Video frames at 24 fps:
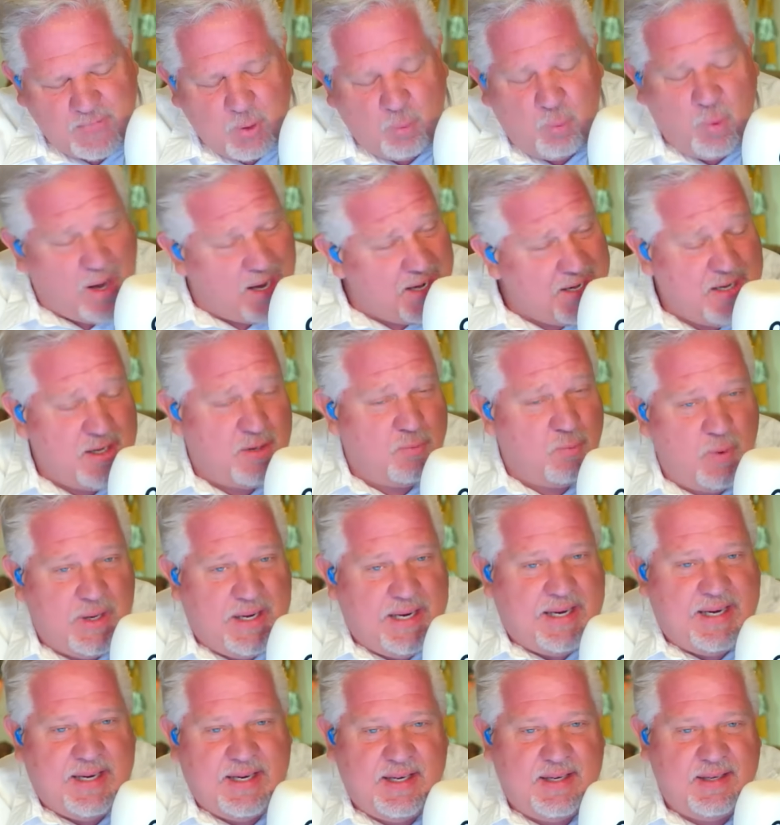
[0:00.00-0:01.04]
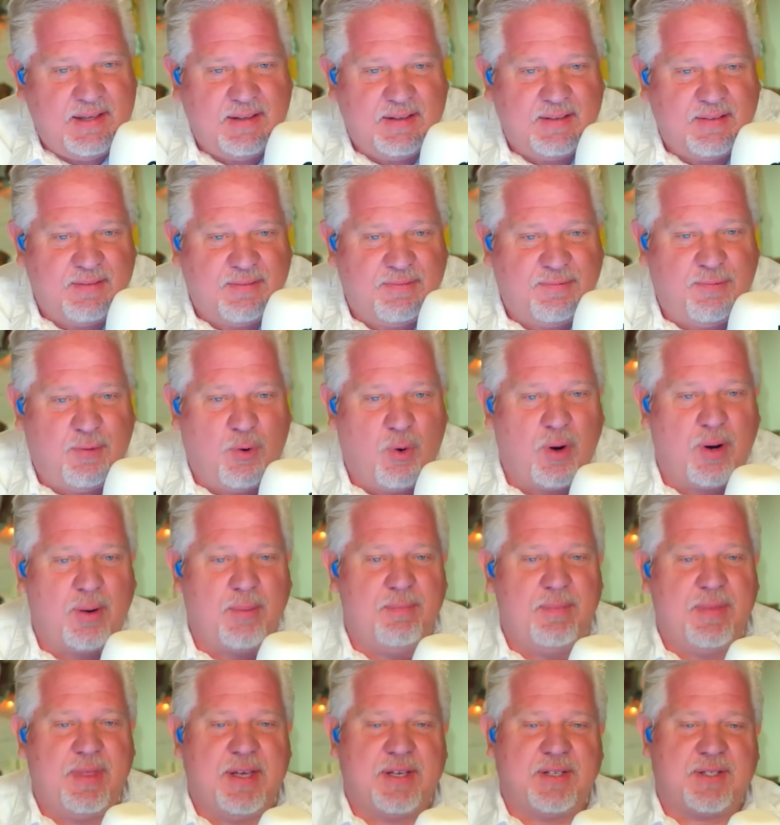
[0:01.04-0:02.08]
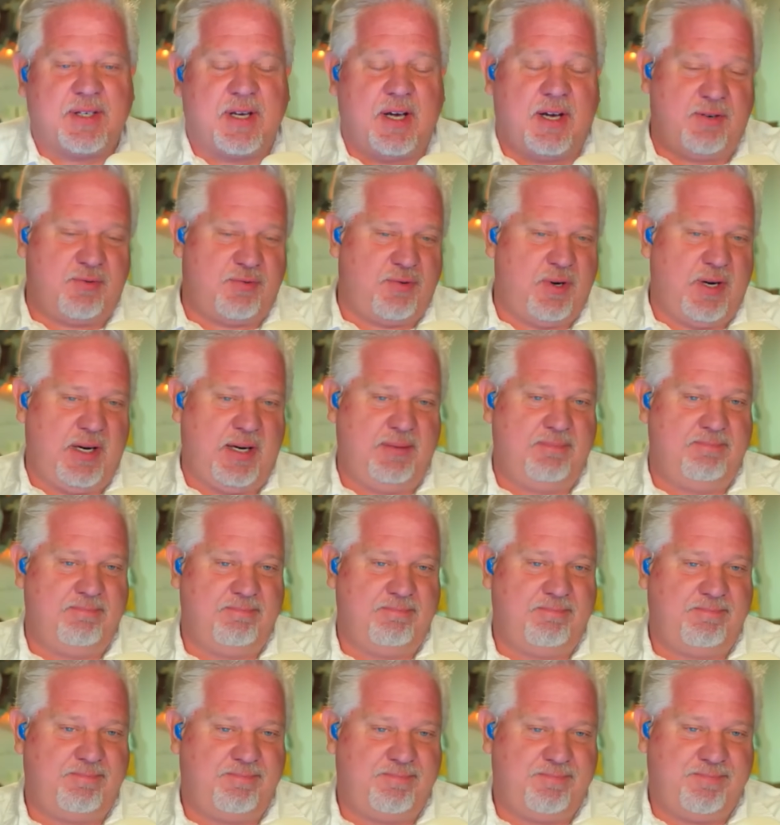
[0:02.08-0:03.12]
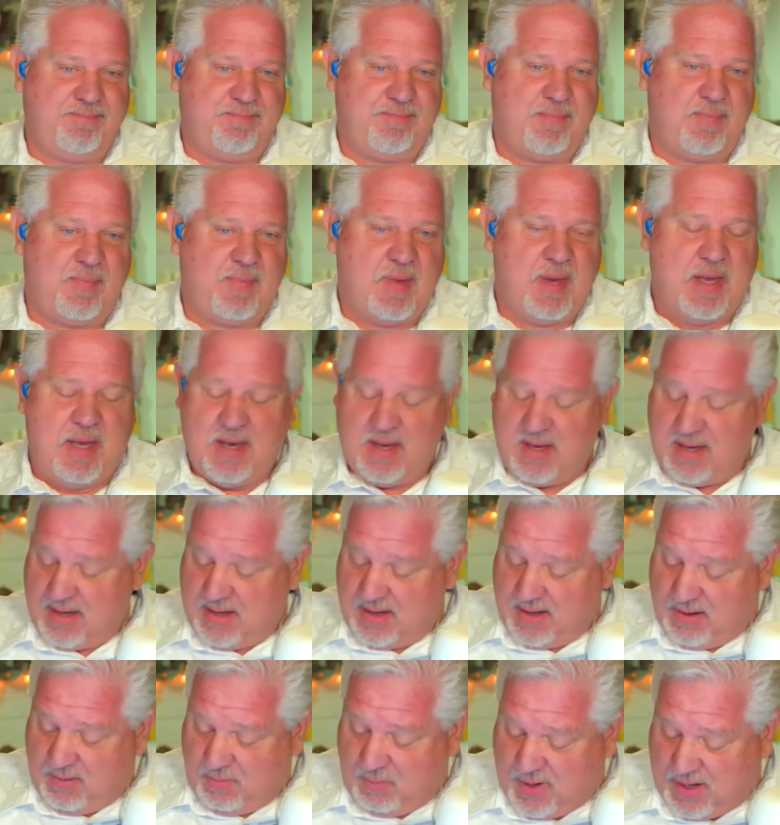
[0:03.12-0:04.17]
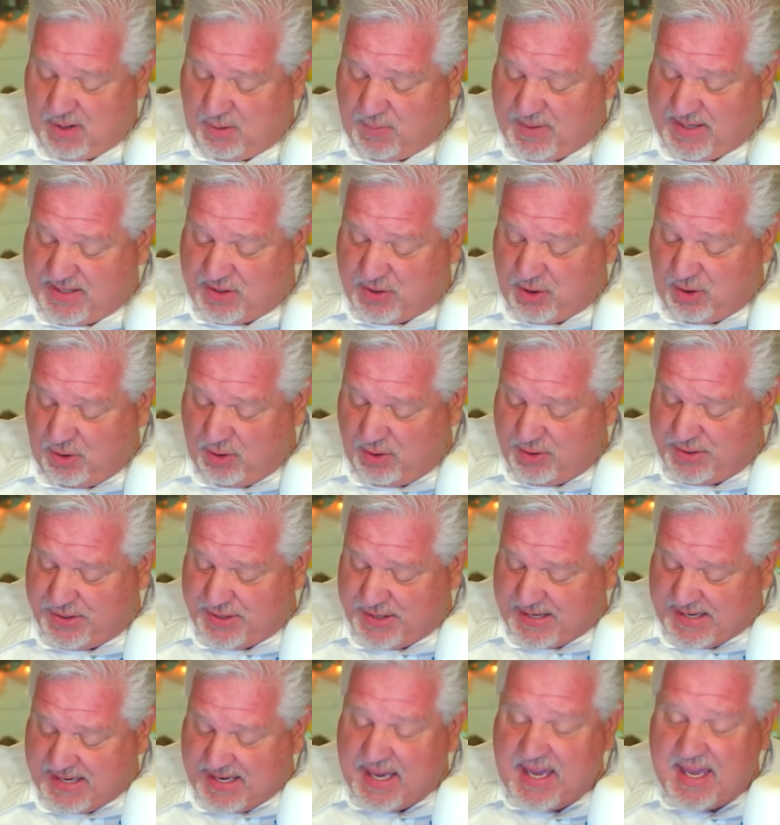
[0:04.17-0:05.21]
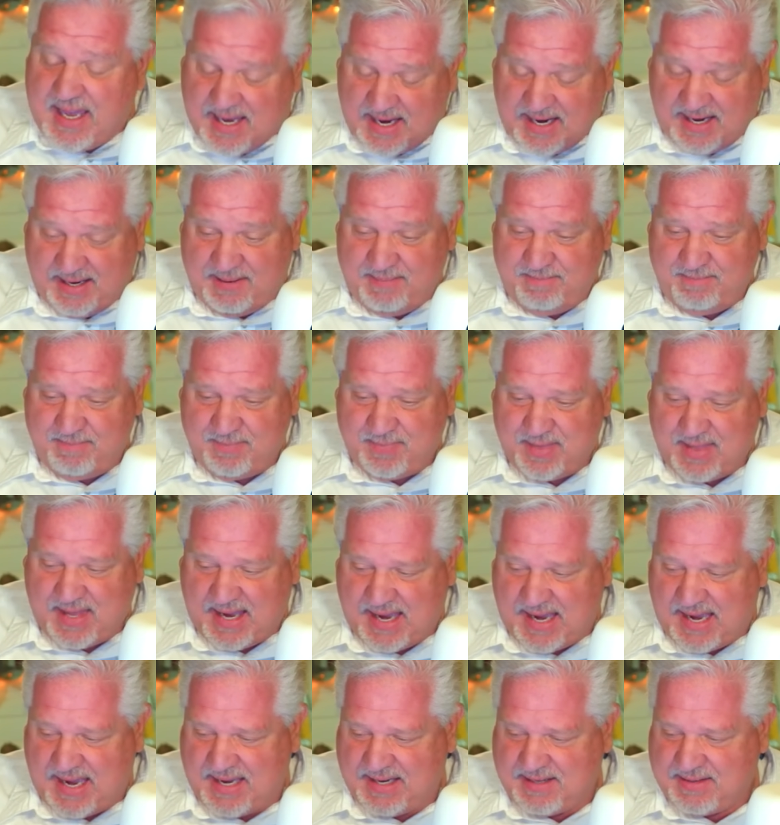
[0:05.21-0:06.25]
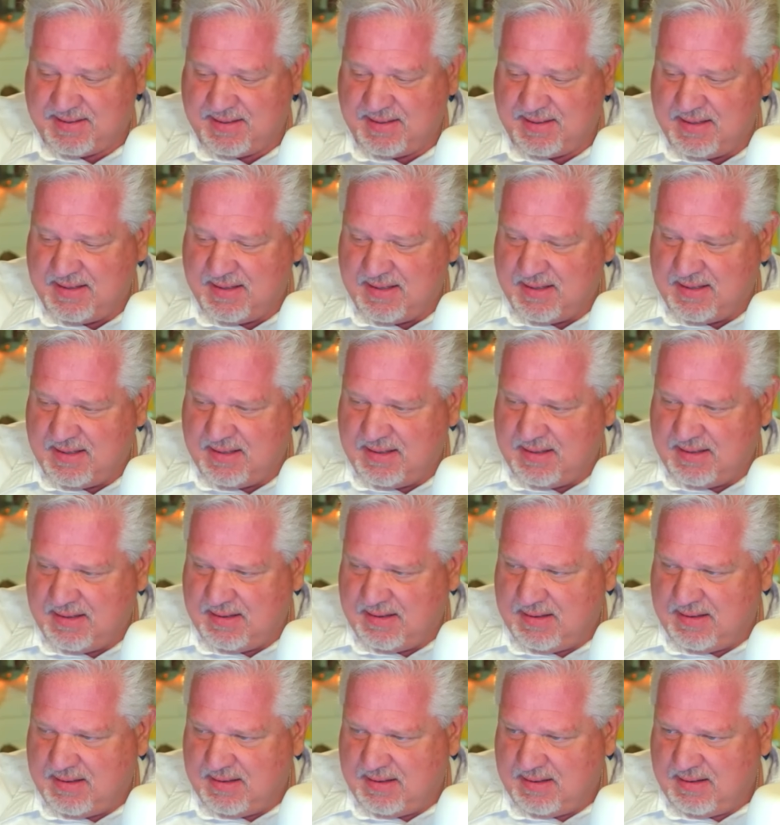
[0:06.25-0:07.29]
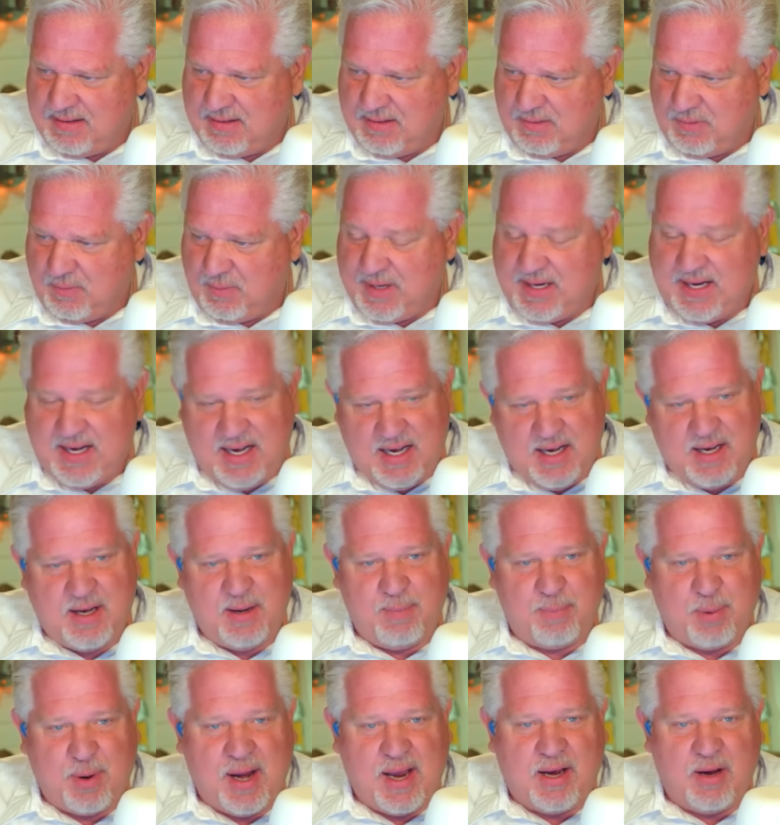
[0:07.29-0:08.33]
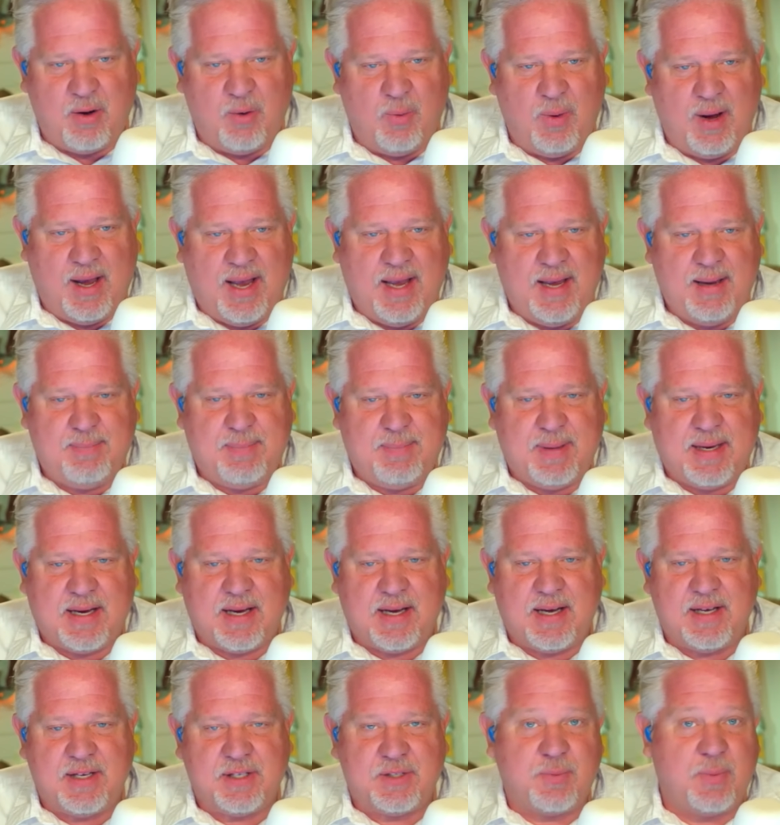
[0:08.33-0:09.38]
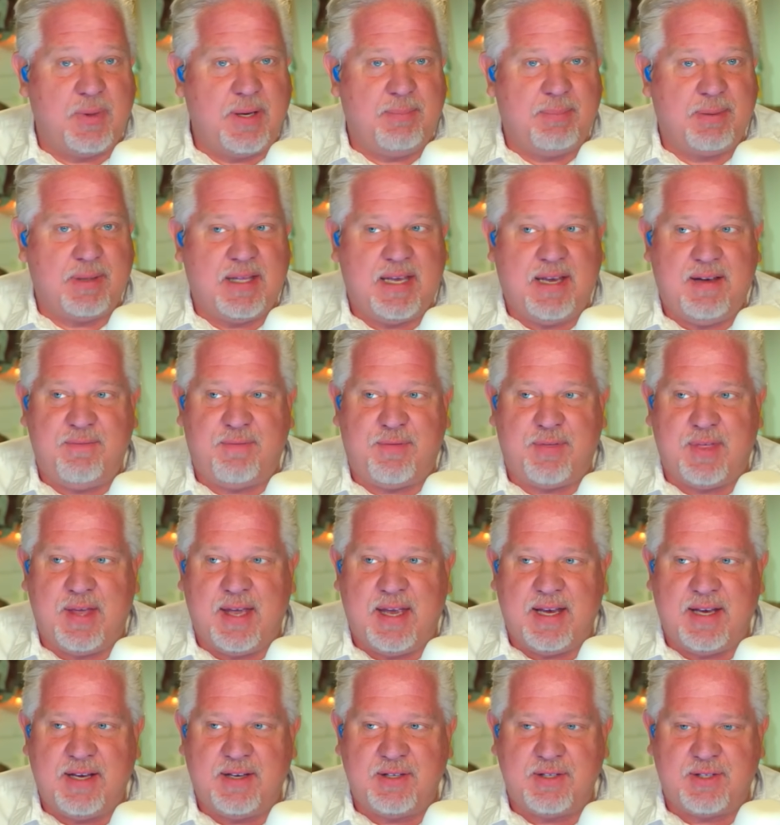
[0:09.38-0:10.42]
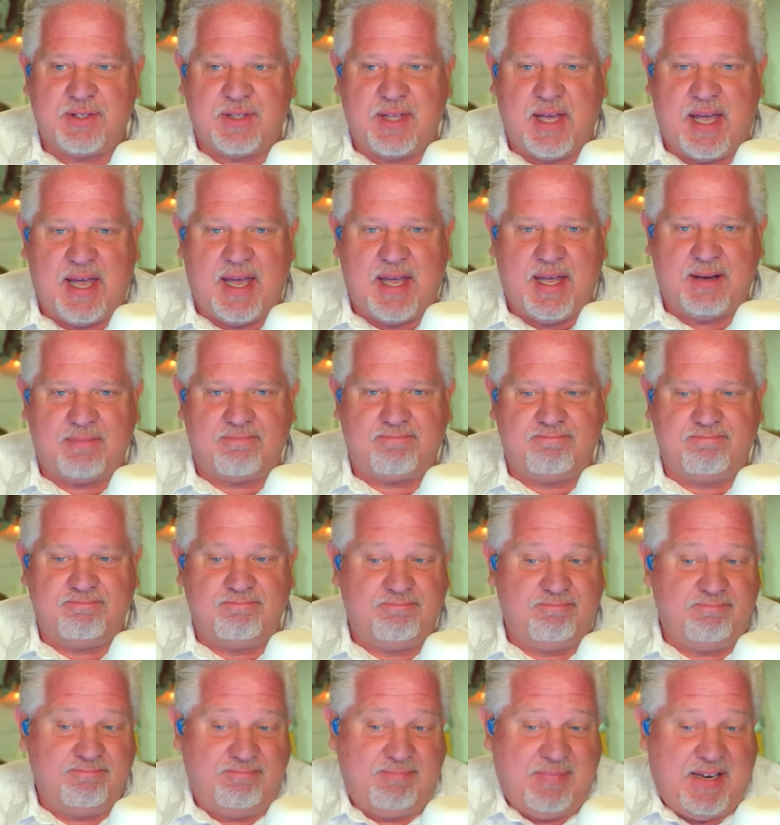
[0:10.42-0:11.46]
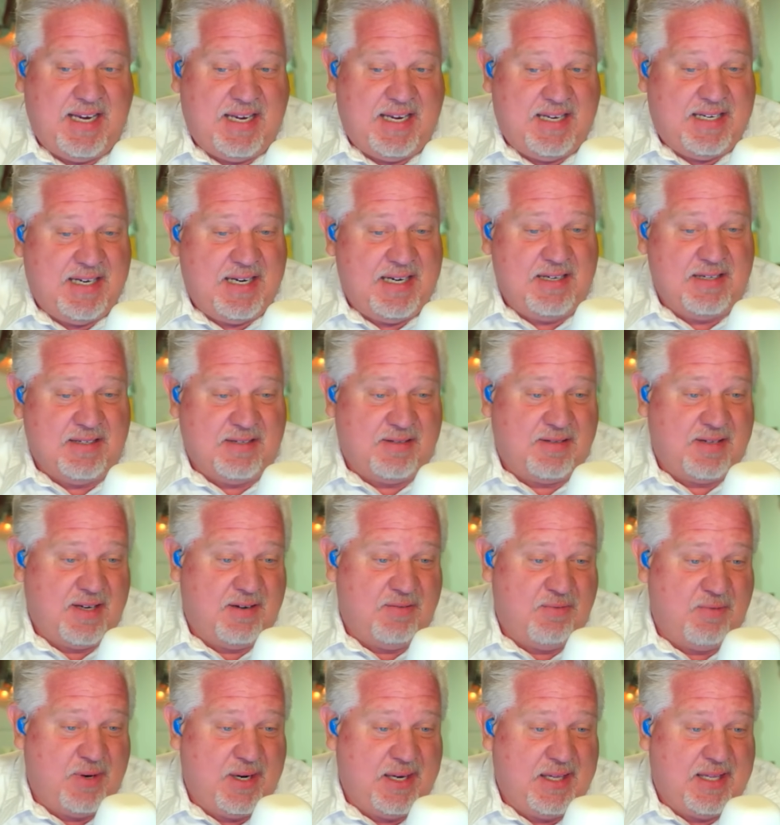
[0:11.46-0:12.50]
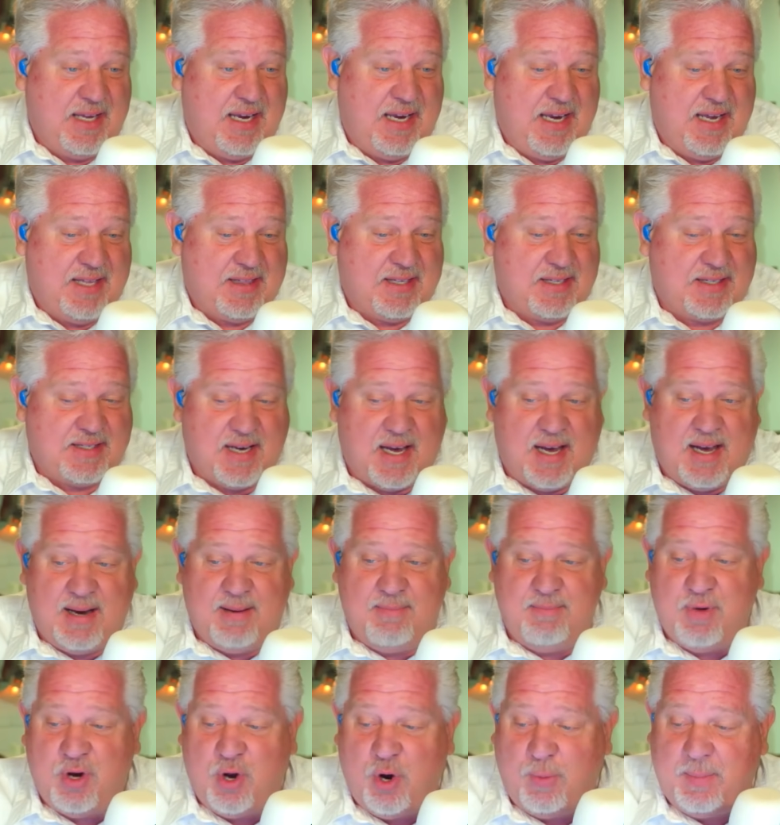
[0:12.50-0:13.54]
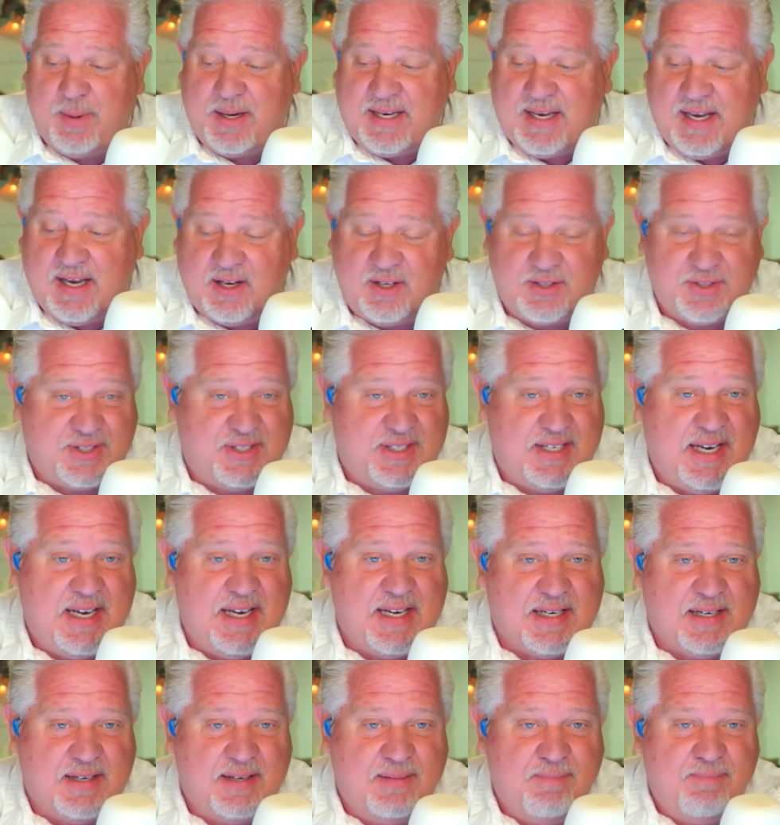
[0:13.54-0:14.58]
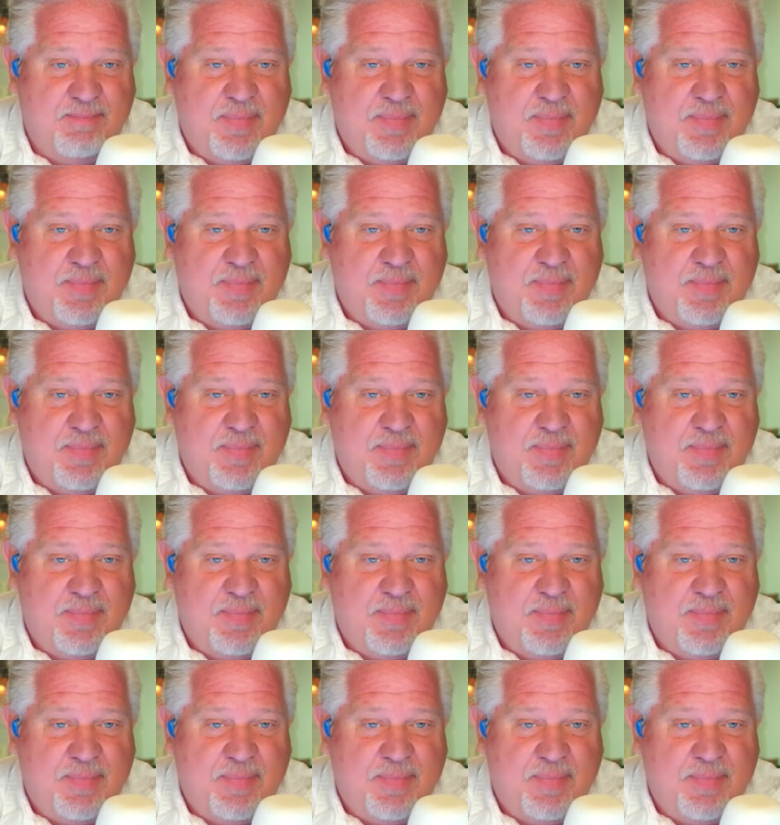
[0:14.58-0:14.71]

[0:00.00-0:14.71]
Why did we form this country? Well, we told the king that we needed to break away because we believed things that he didn't, and really at the time, nobody else did.